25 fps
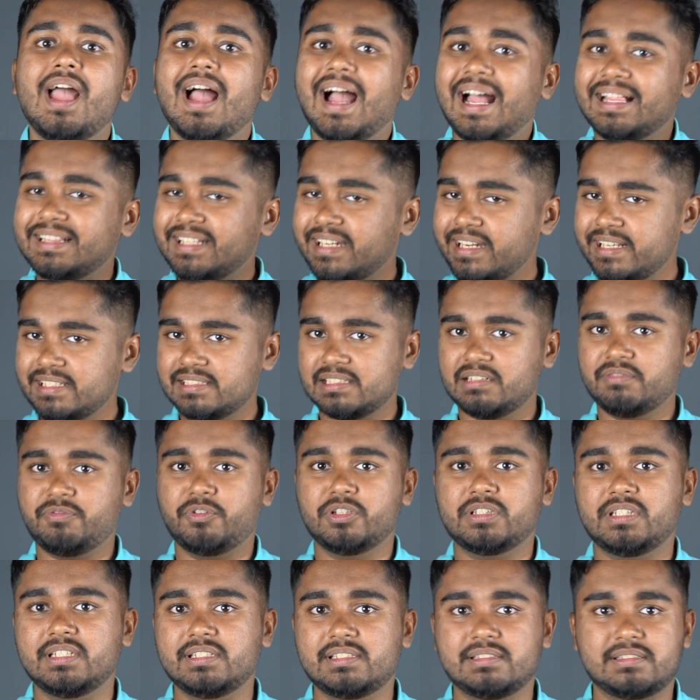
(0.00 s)
And the reason
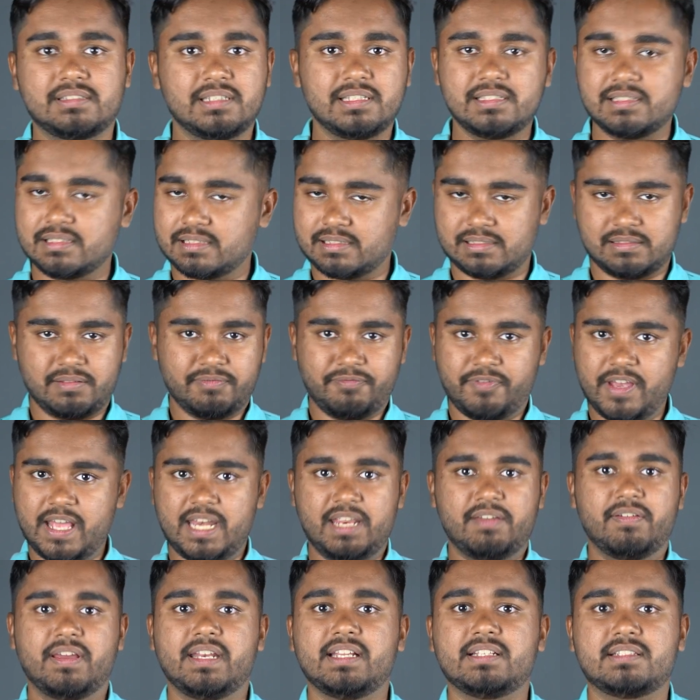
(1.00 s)
for this is
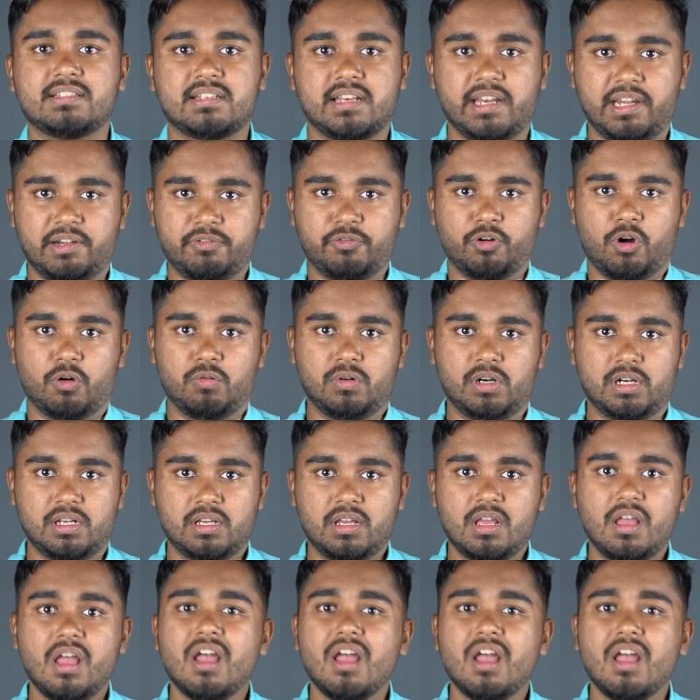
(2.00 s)
very, very straightforward.